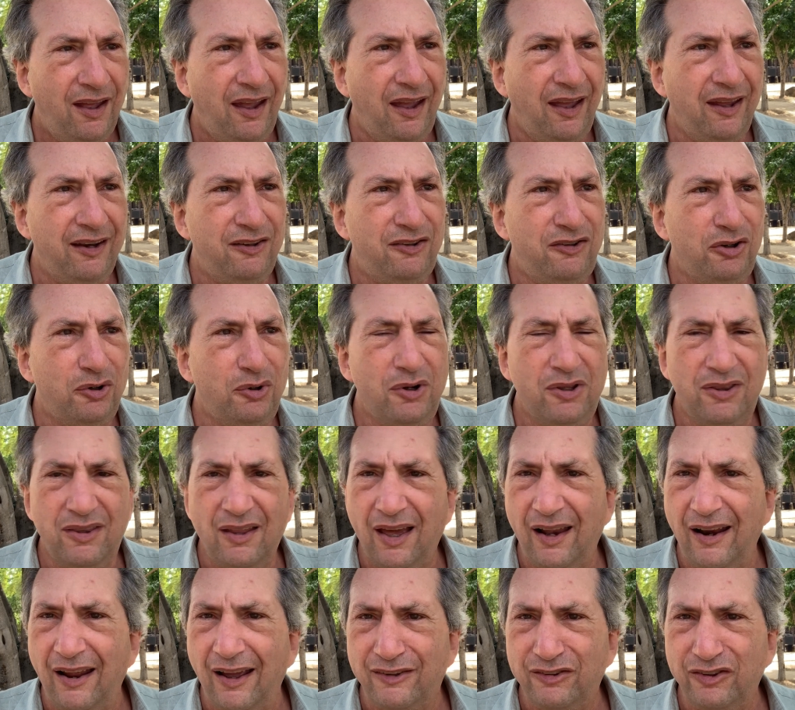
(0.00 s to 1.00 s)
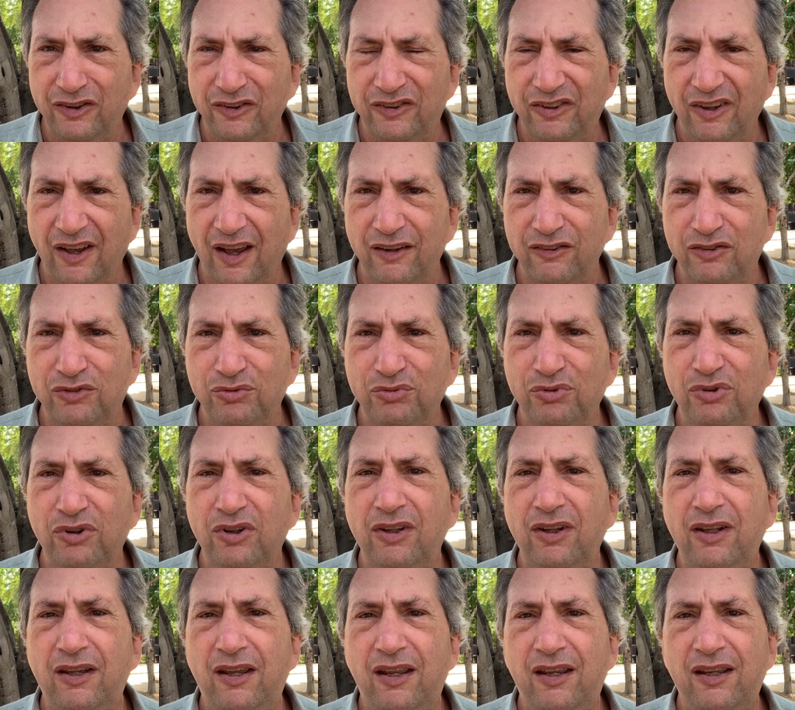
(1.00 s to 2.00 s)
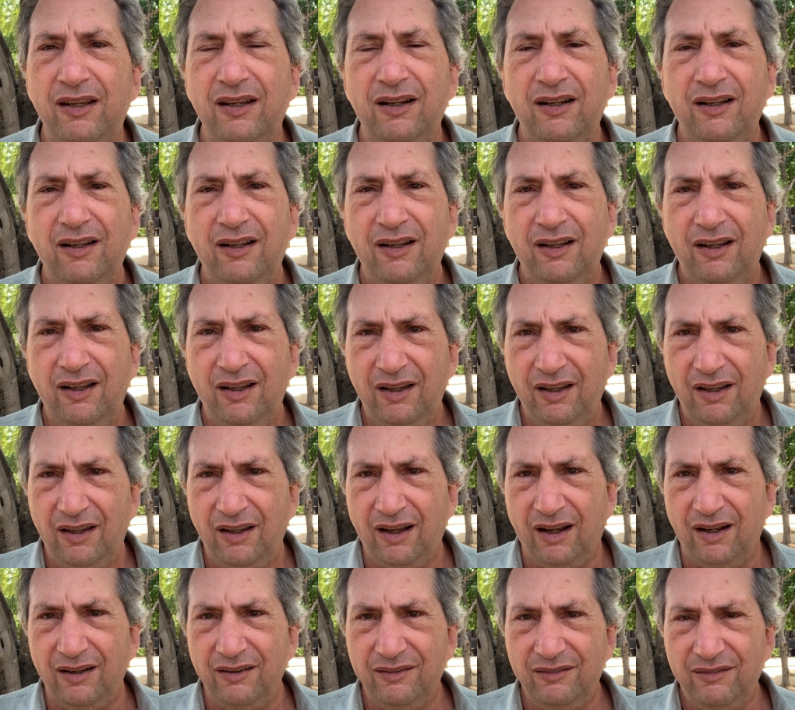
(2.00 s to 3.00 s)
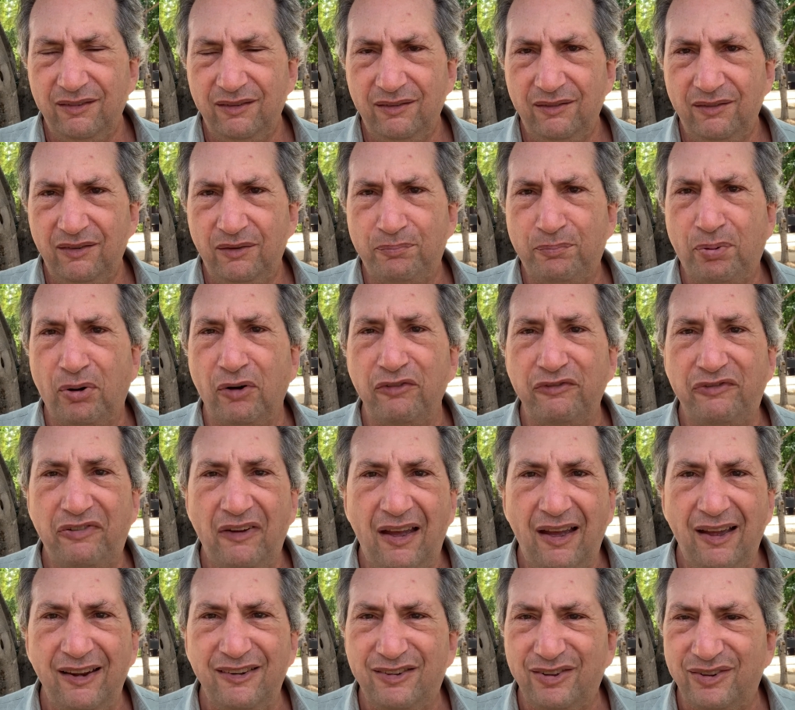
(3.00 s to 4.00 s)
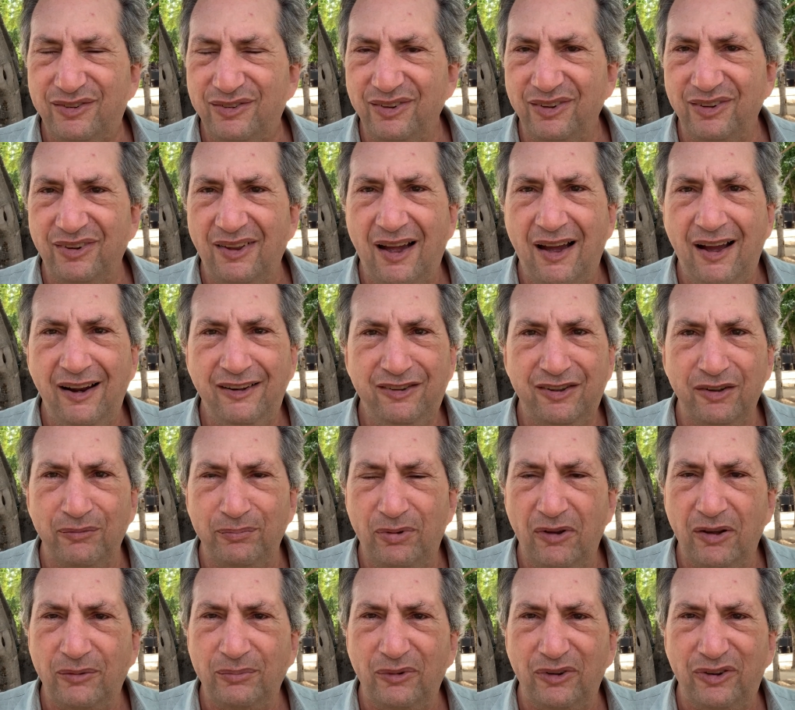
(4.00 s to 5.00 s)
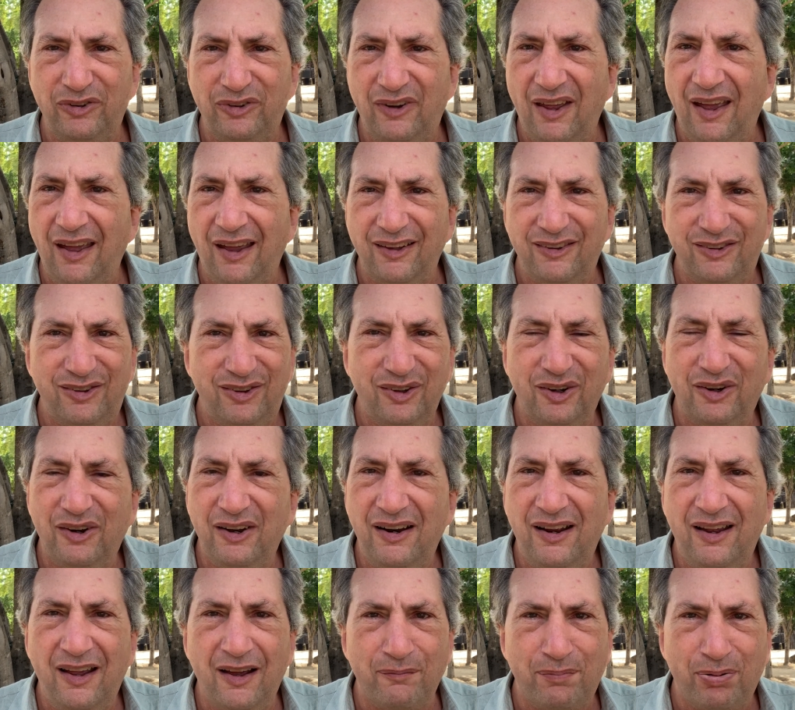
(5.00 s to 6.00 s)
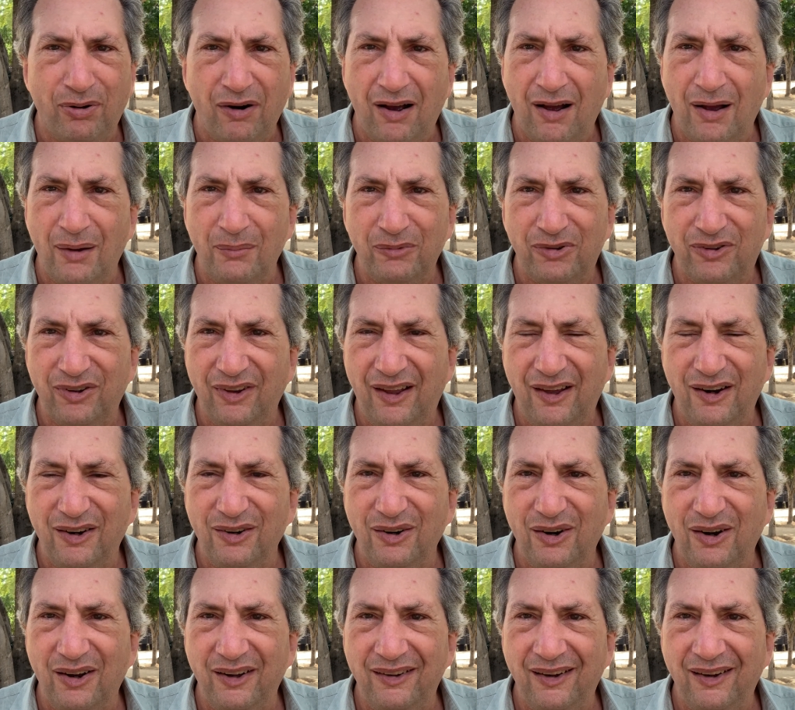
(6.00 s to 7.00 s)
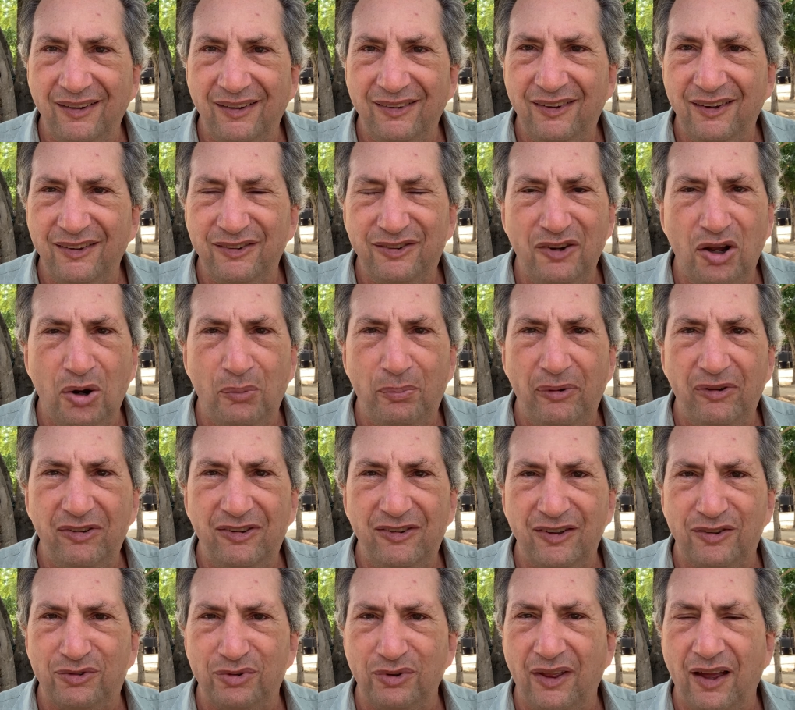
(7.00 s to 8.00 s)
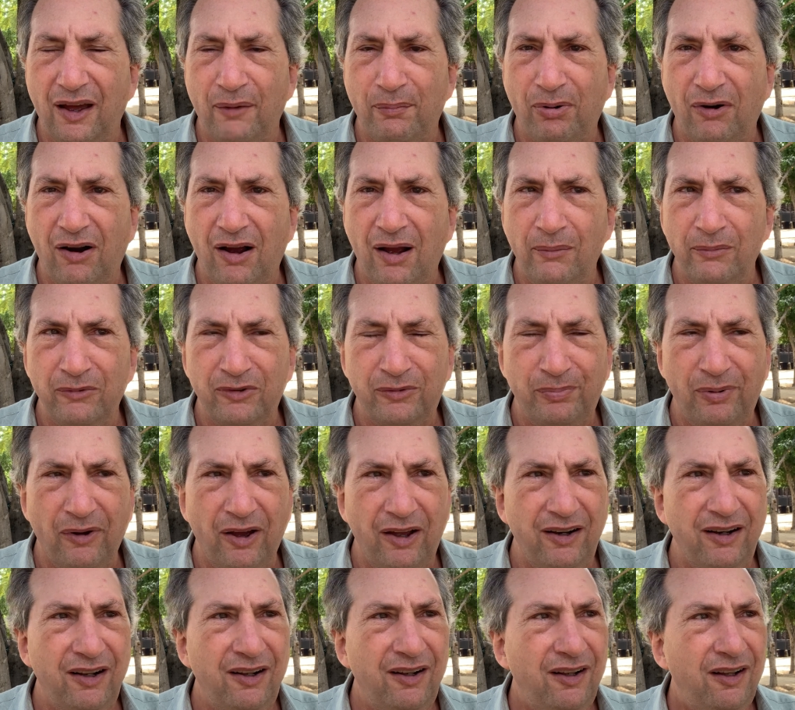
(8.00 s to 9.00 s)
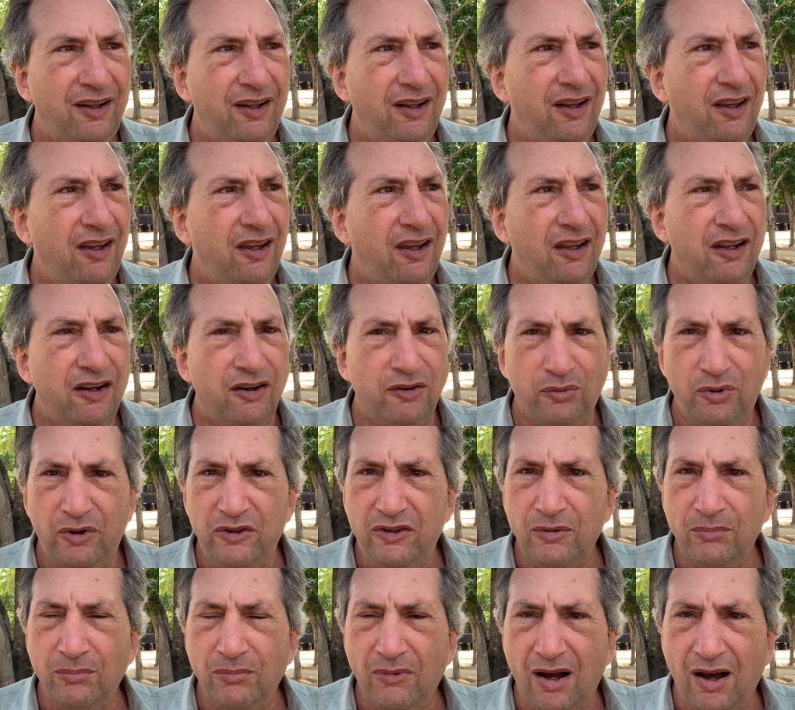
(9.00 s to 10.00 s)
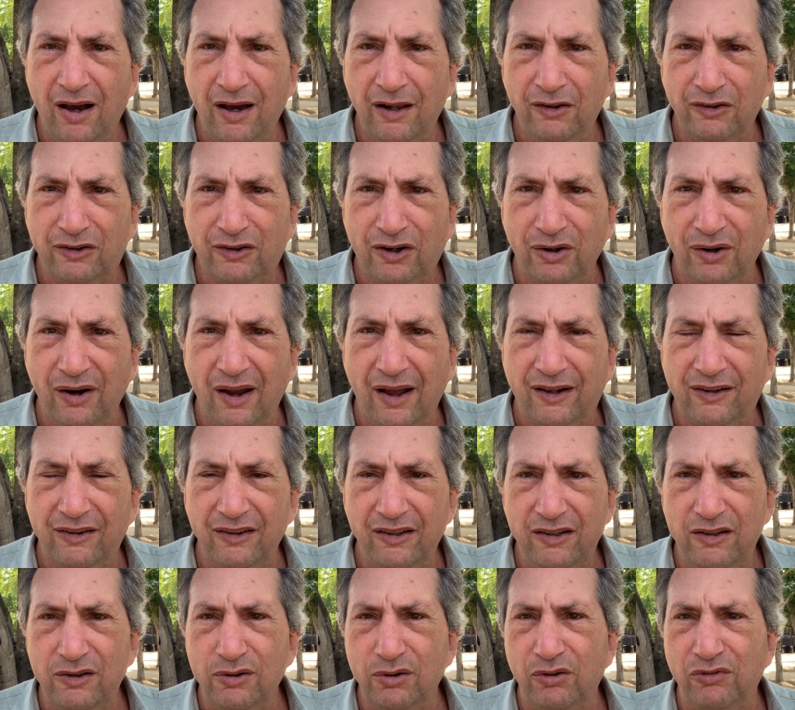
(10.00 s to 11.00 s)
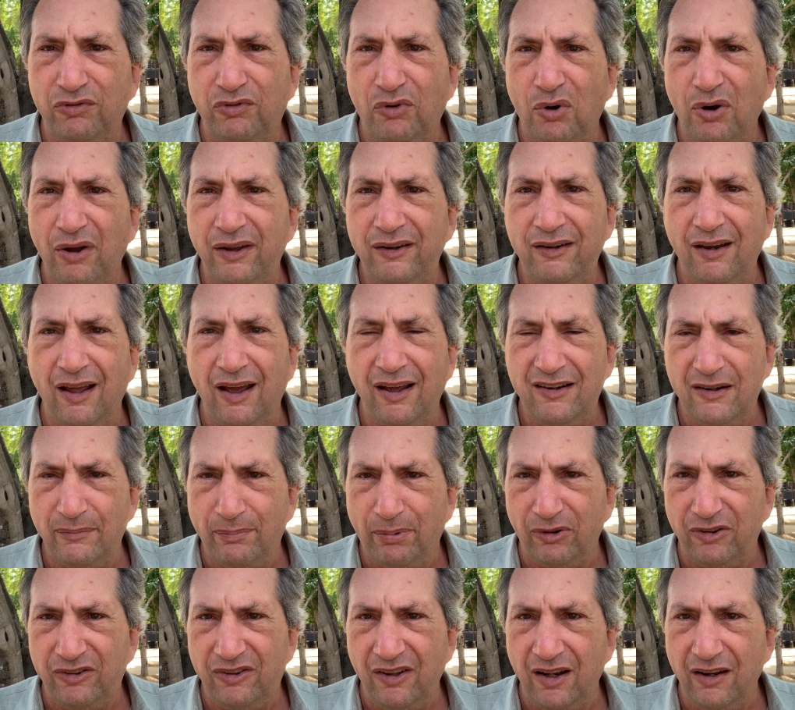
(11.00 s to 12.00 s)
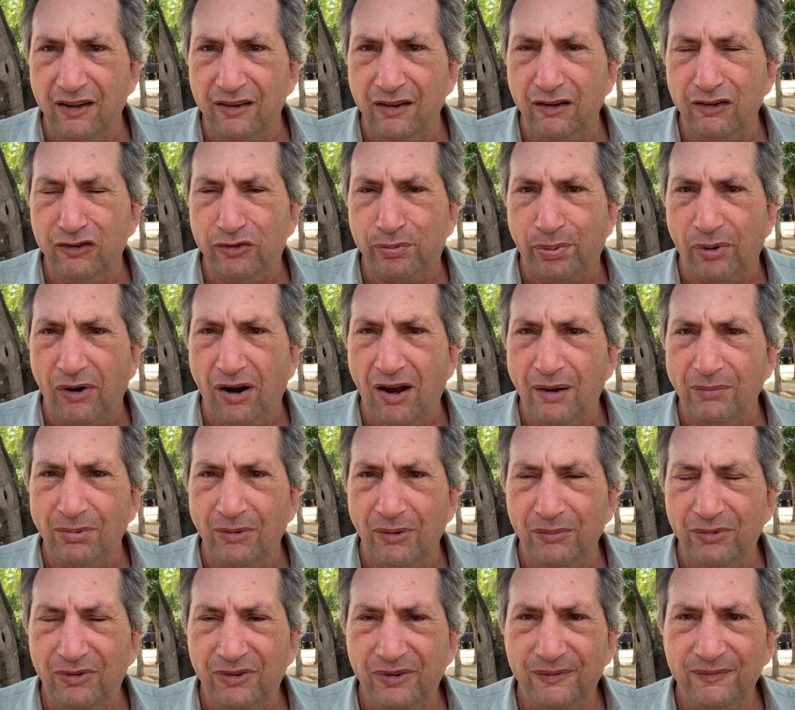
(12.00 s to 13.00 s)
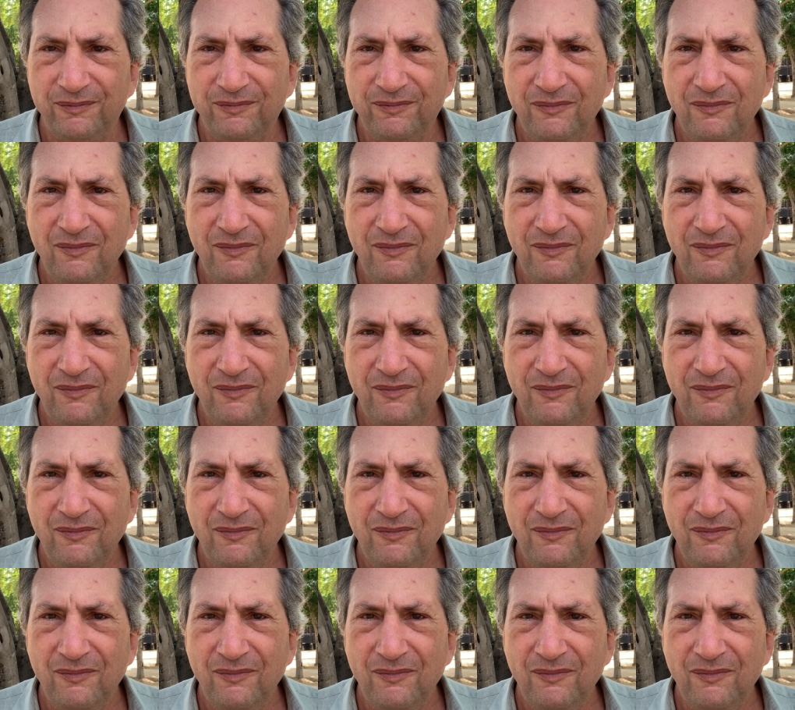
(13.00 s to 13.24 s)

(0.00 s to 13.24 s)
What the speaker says: And doing that exercise really prevents lots of big mistakes. You're going to have problems later on. There's no business without problems, but when you model correctly, you avoid 90% of those problems.